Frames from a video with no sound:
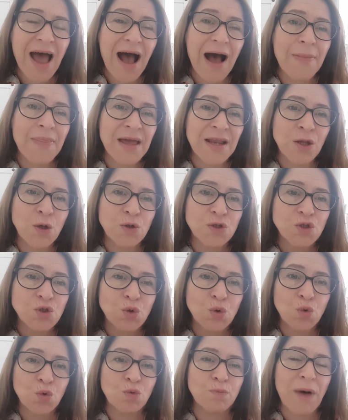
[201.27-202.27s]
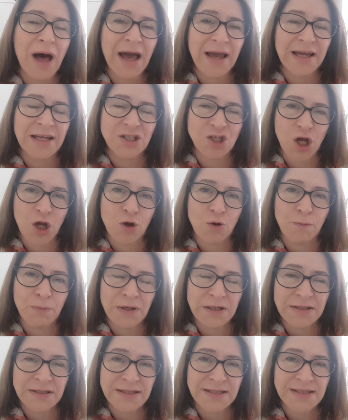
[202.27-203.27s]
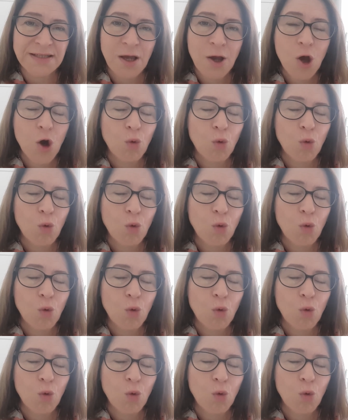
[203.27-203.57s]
and then your school package opens.